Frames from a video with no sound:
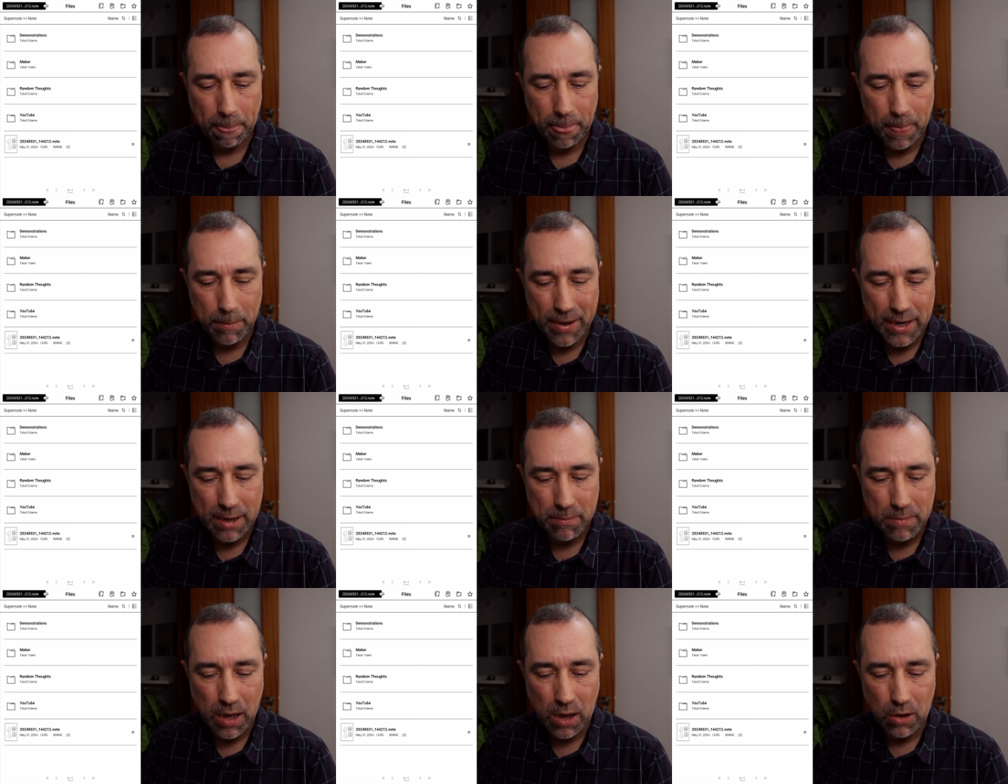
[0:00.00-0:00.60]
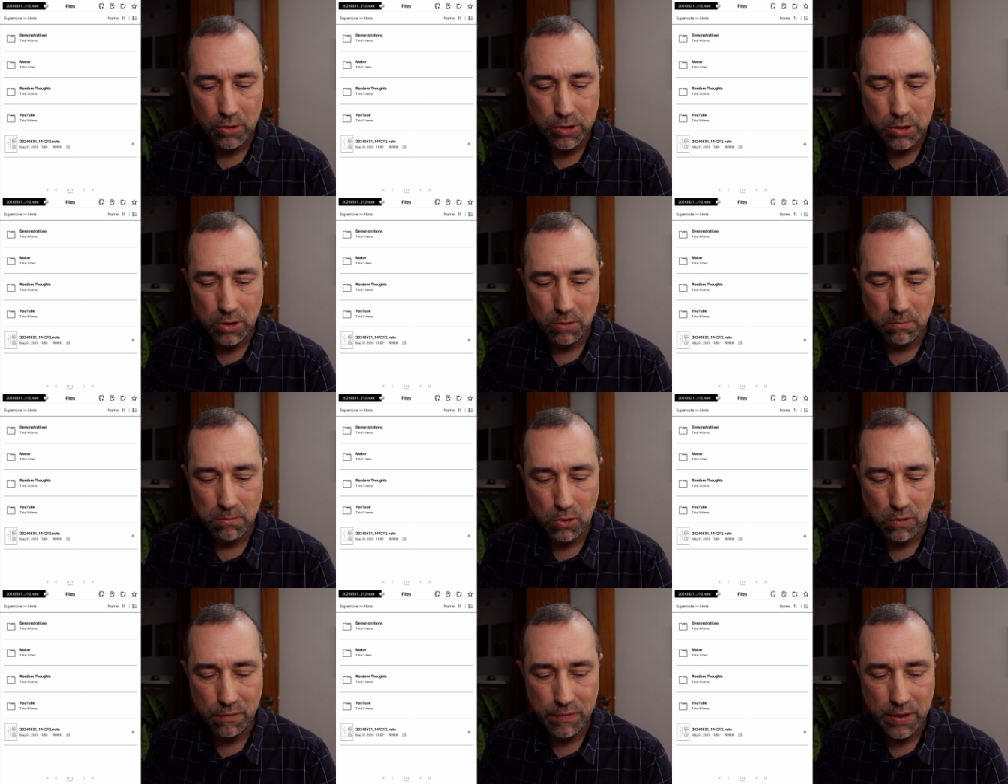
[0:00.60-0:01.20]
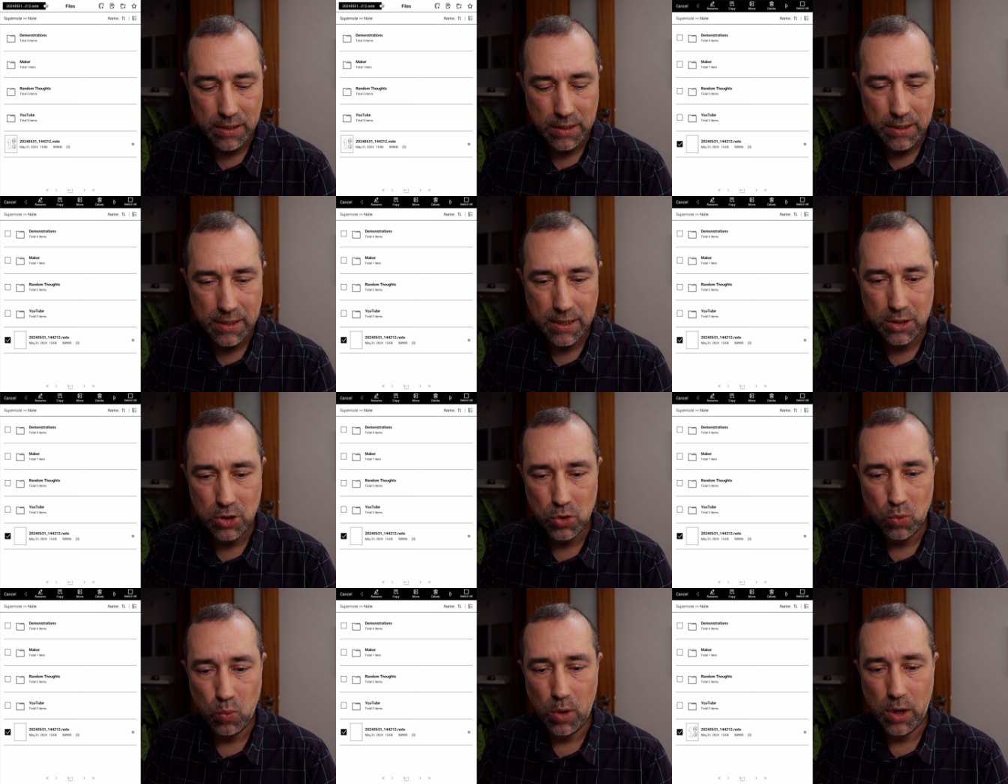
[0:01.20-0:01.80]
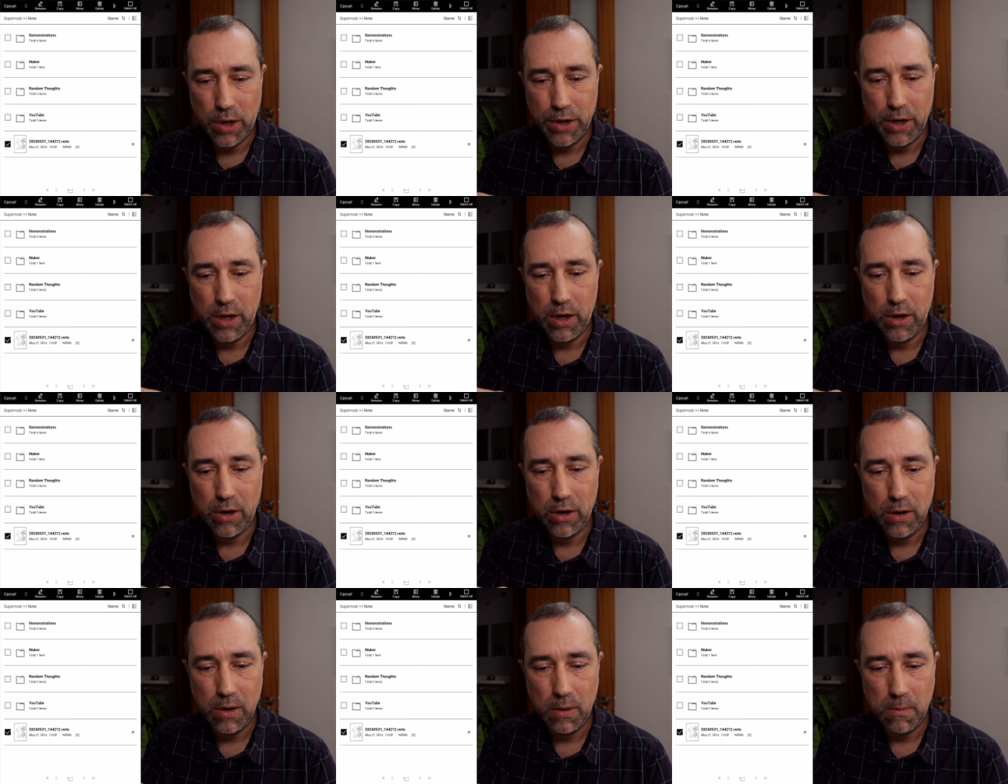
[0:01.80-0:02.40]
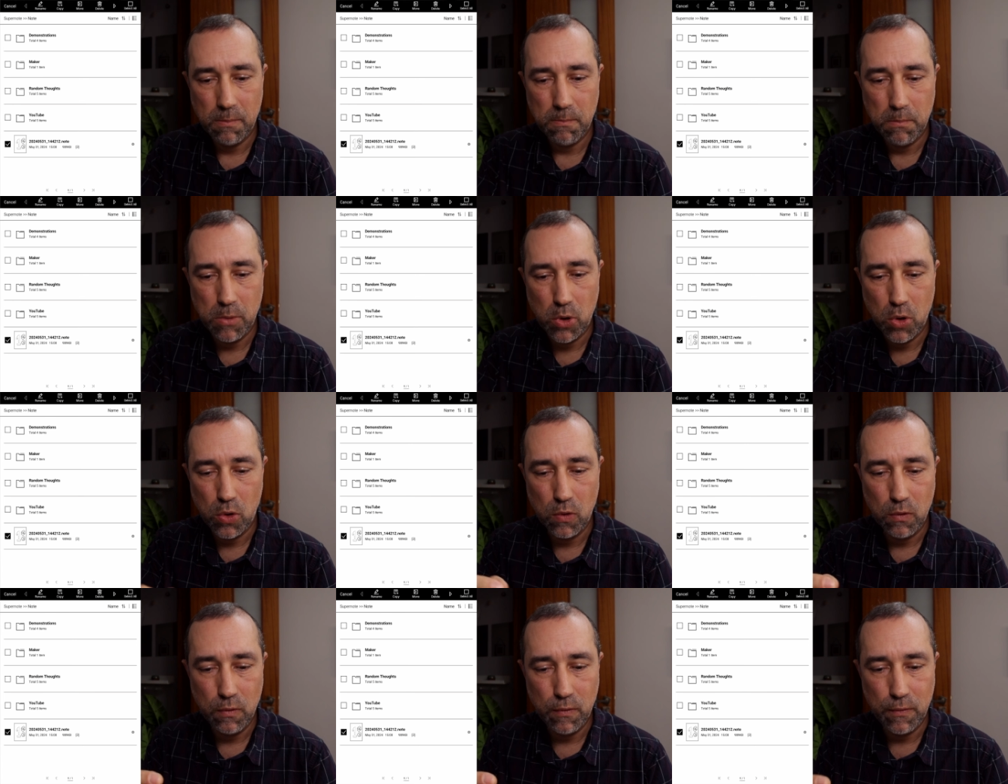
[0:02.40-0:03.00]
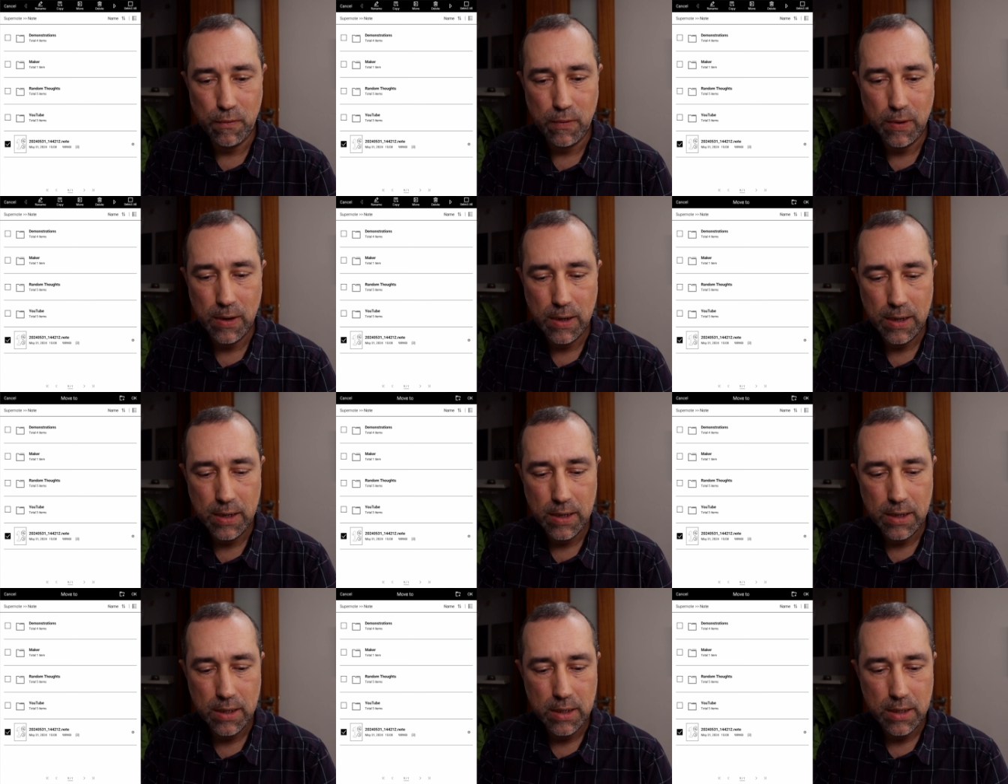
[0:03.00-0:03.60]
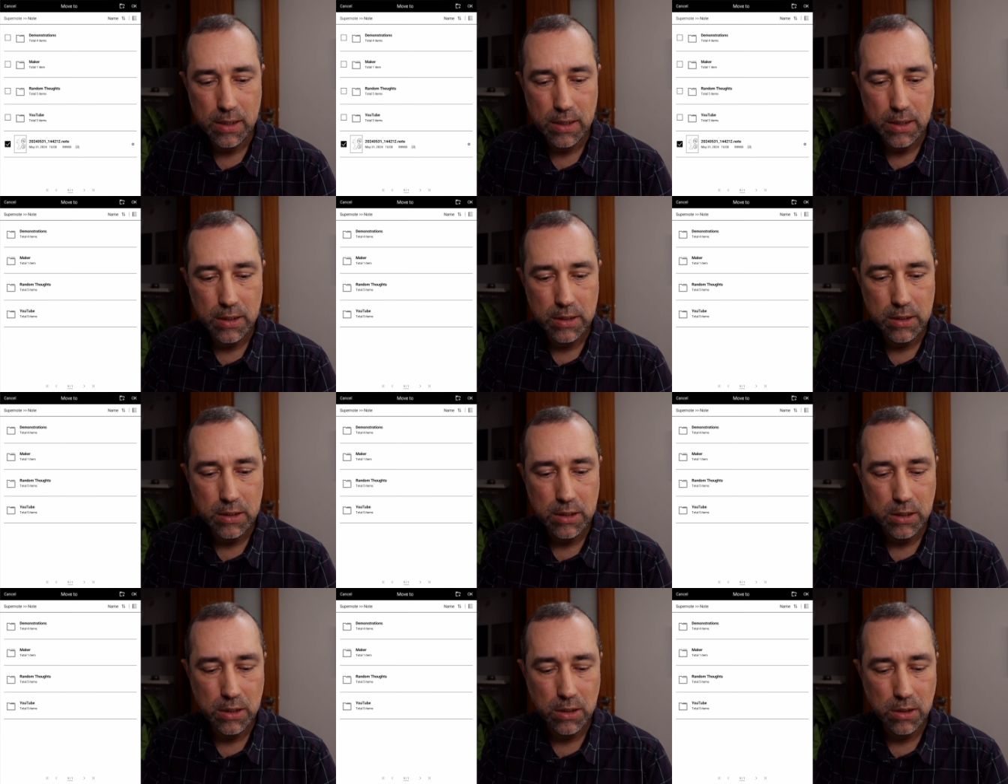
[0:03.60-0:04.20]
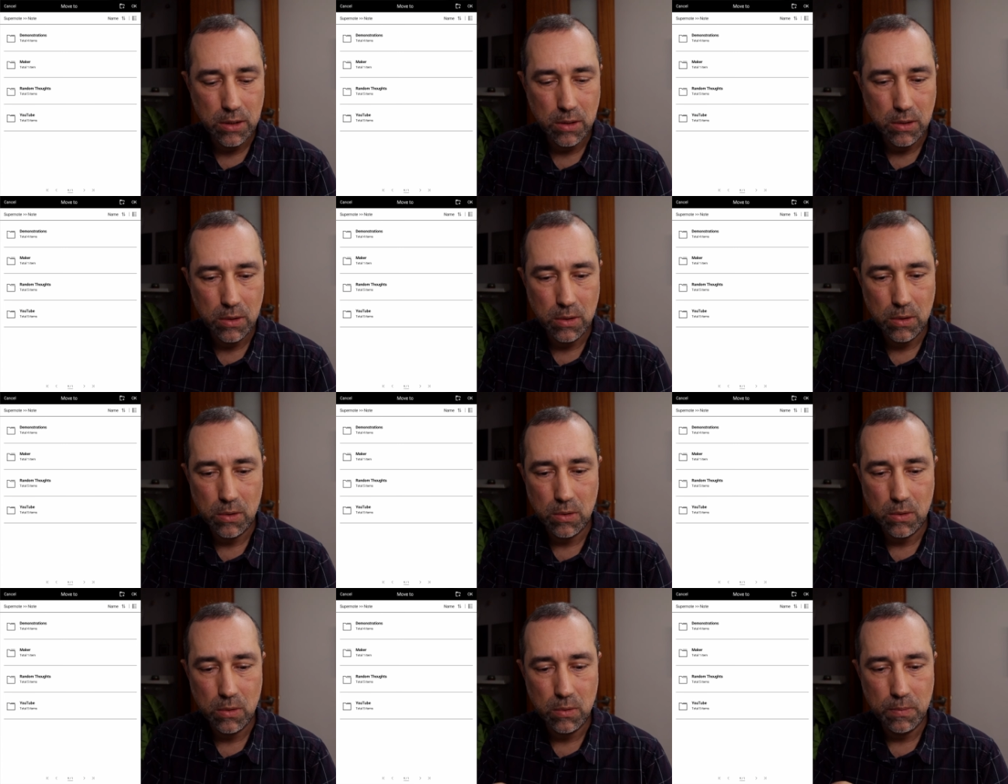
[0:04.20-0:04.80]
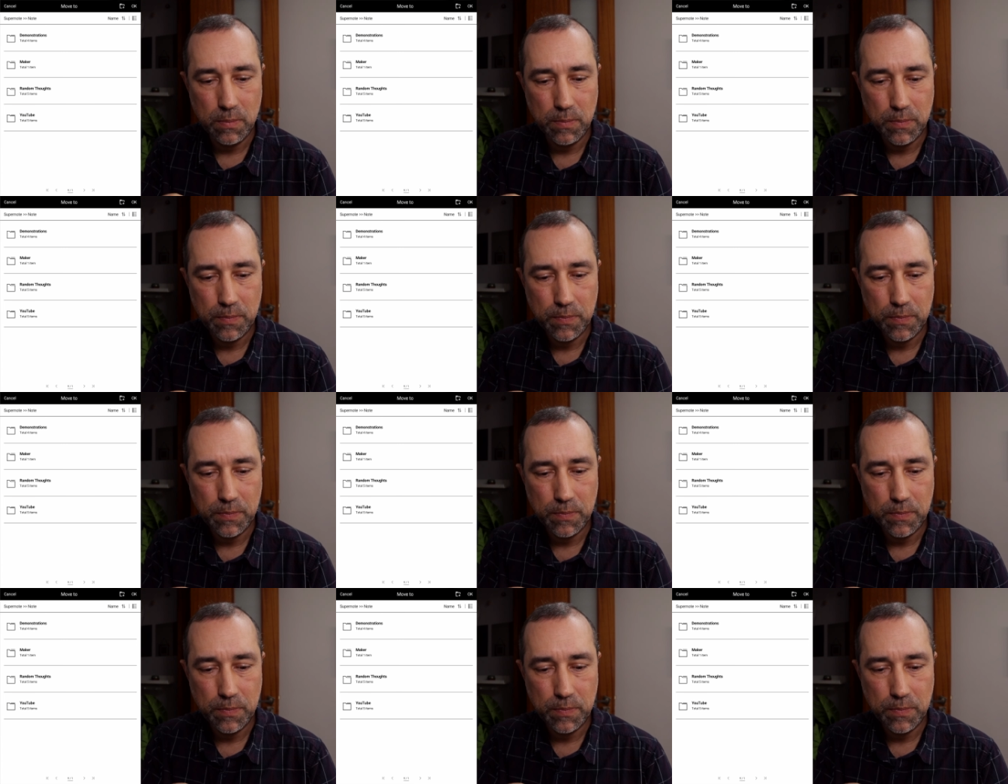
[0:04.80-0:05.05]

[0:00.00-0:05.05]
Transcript: but I'm also moving this one here, move to